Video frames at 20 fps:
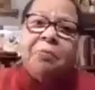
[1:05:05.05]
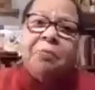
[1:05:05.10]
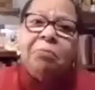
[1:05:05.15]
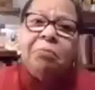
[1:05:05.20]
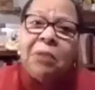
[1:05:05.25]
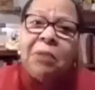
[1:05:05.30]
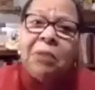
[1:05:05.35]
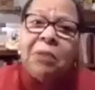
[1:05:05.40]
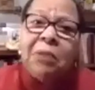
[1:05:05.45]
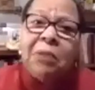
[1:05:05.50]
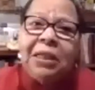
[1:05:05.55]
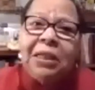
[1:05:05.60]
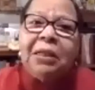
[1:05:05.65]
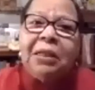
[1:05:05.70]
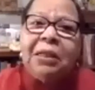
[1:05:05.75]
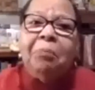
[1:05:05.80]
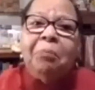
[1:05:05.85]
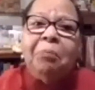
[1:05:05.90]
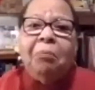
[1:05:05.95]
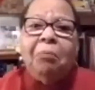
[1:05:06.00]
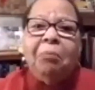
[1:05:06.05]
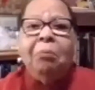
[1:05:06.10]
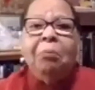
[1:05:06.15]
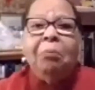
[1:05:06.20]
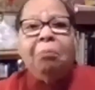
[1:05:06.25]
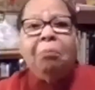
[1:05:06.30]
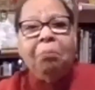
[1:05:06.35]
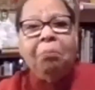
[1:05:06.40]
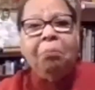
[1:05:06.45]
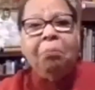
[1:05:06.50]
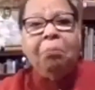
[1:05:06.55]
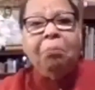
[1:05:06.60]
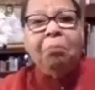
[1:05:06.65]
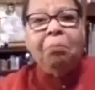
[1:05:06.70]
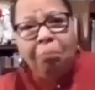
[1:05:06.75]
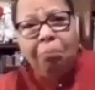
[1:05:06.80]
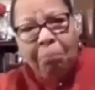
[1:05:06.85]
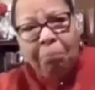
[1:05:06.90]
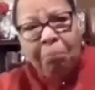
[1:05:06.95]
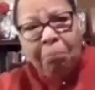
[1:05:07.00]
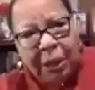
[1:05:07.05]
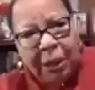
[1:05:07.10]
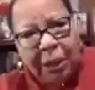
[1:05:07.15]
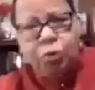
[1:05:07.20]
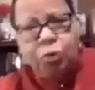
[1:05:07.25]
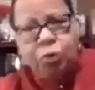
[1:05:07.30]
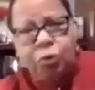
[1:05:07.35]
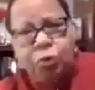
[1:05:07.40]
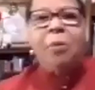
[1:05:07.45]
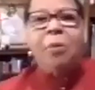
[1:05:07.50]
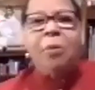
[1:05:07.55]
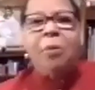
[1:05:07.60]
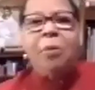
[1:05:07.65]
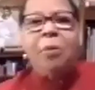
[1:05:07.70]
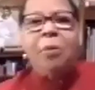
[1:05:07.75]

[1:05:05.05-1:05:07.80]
mean being a doormat.